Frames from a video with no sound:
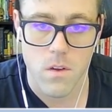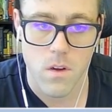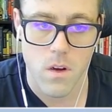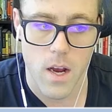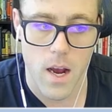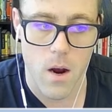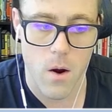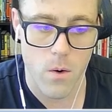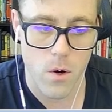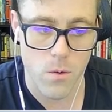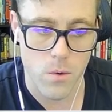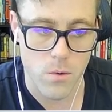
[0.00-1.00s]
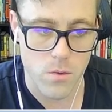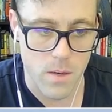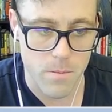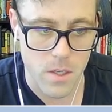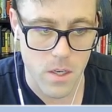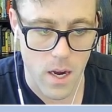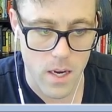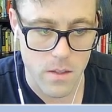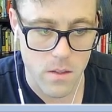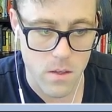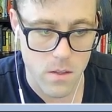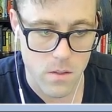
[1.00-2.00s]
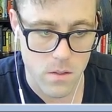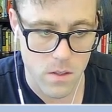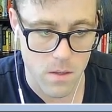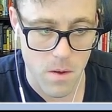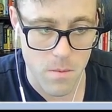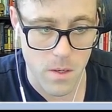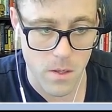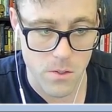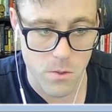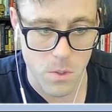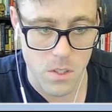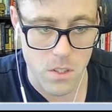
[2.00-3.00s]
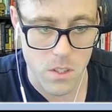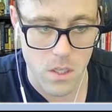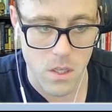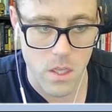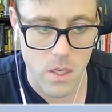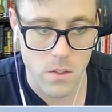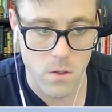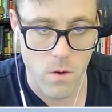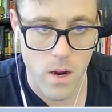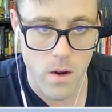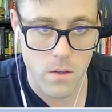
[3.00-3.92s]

our owners, and I'm gonna hide this, and maybe I'll switch this around like